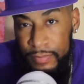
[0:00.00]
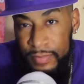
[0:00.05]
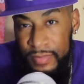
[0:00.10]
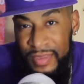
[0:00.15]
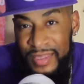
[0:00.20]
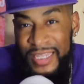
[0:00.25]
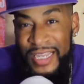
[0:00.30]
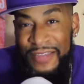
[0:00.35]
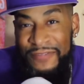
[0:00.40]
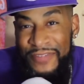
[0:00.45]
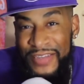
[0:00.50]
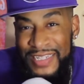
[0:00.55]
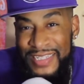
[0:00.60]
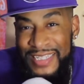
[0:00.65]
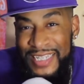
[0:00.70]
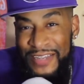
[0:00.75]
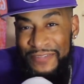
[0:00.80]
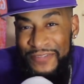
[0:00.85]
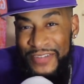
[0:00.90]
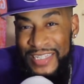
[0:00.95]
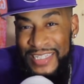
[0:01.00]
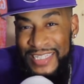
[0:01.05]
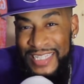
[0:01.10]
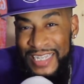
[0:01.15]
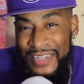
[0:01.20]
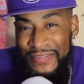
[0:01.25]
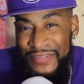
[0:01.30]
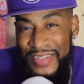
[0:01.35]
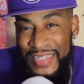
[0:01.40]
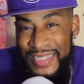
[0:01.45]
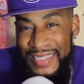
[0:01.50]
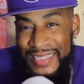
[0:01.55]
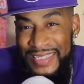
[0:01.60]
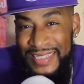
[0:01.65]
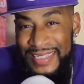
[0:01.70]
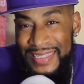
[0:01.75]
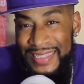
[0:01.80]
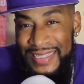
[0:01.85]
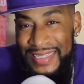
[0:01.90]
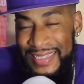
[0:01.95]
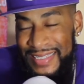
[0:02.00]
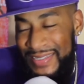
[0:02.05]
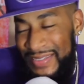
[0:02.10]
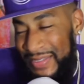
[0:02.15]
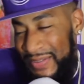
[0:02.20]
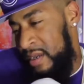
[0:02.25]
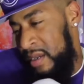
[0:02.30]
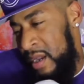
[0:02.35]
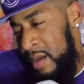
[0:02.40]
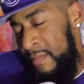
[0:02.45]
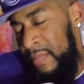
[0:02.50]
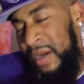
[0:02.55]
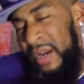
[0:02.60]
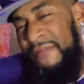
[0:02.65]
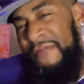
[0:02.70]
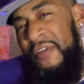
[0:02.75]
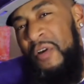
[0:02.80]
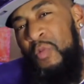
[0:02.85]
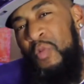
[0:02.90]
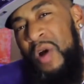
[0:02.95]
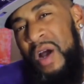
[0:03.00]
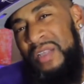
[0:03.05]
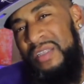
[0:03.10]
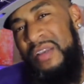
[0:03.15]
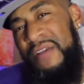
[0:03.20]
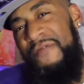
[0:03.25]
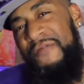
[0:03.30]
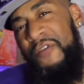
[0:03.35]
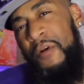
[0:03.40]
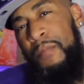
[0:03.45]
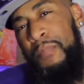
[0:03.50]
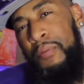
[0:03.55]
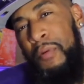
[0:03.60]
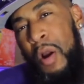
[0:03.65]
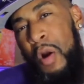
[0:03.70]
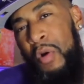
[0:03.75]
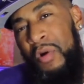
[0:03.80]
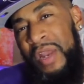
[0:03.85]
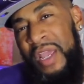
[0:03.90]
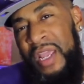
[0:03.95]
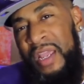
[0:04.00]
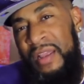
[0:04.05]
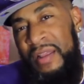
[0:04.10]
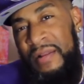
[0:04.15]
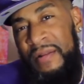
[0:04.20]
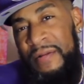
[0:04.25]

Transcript: Defense, defense, defense. But if it wasn't for Brody